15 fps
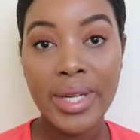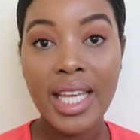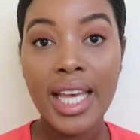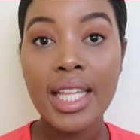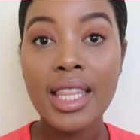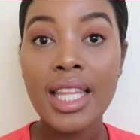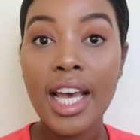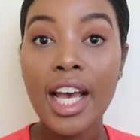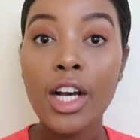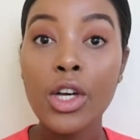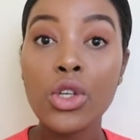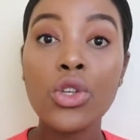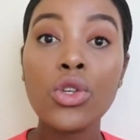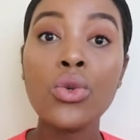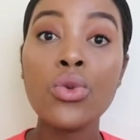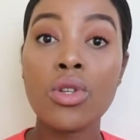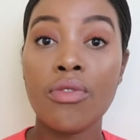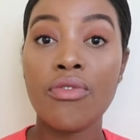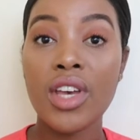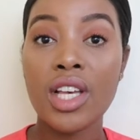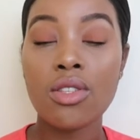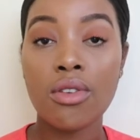but in the acute
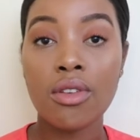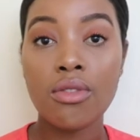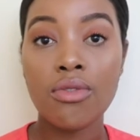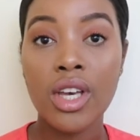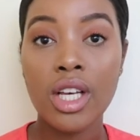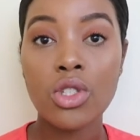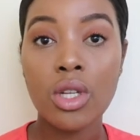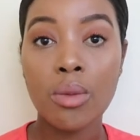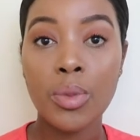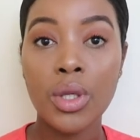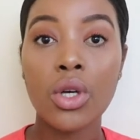phase of infection,